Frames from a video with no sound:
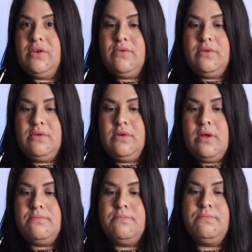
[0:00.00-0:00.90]
you,
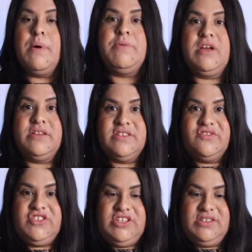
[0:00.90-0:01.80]
but because of
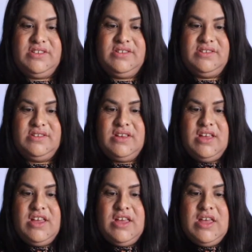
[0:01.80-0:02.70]
Jesus.
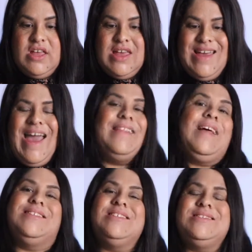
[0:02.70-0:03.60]
And
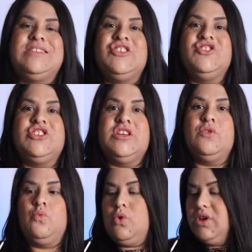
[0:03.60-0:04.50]
that
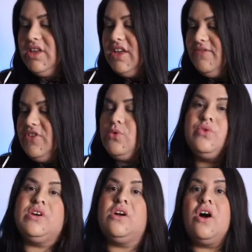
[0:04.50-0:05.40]
decision will give you
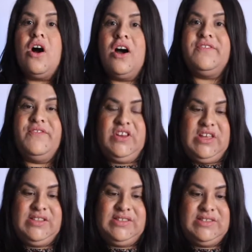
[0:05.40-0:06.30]
the
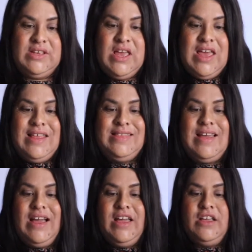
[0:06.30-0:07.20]
confidence
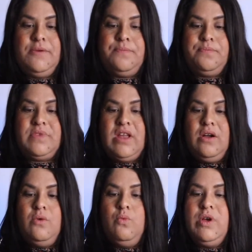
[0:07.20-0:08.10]
that
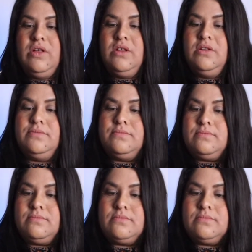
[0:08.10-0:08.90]
will